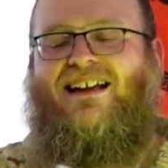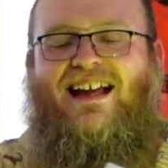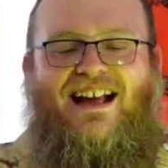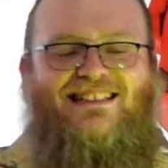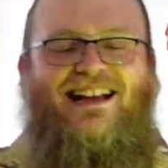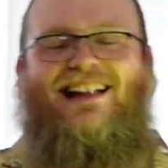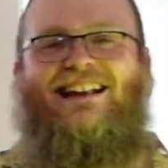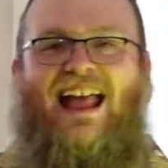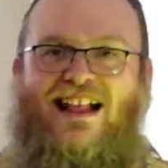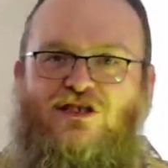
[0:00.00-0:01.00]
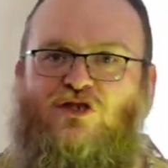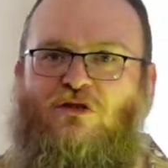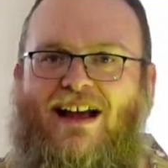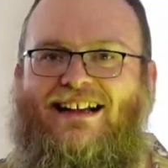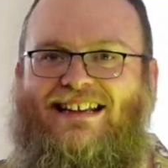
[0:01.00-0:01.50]
It's got an end
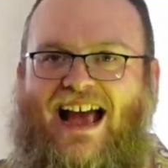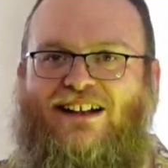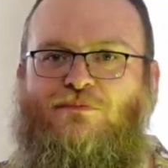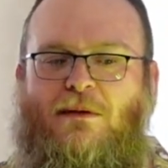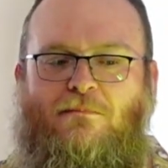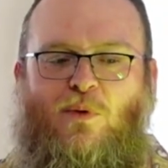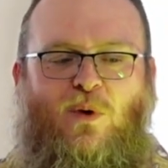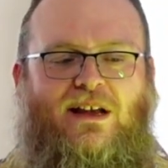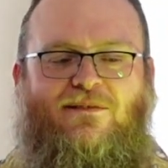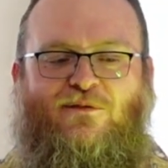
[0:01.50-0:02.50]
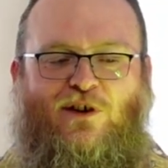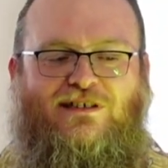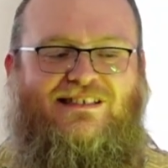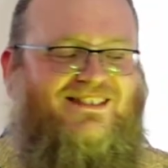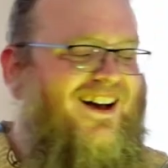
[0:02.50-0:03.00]
strike attachment point for a
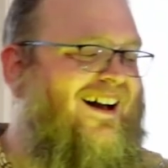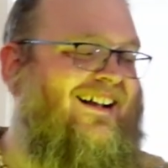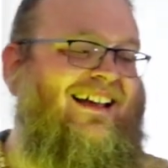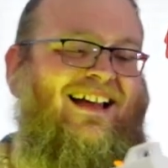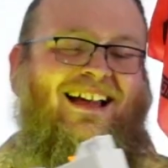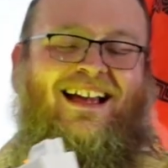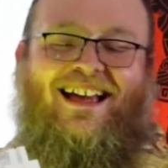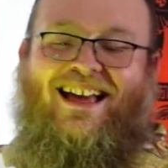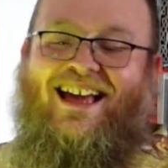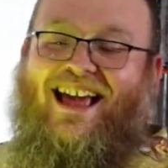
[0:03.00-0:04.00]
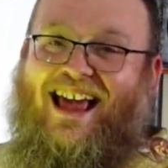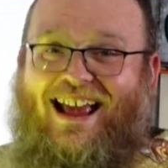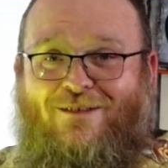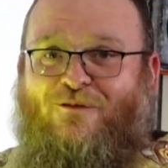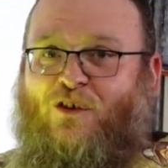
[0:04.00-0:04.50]
stock
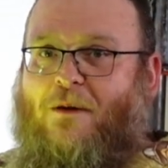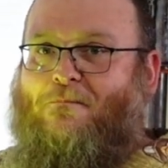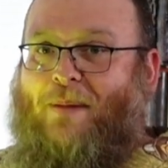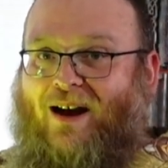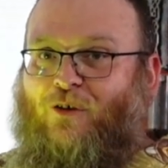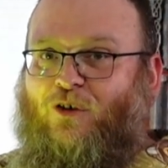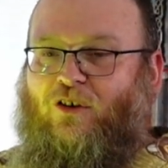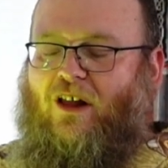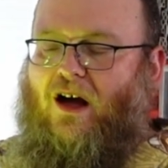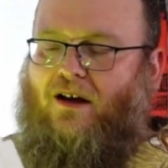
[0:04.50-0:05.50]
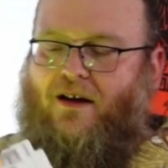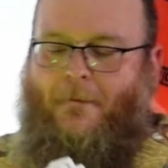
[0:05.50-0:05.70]
and for a barrel lug.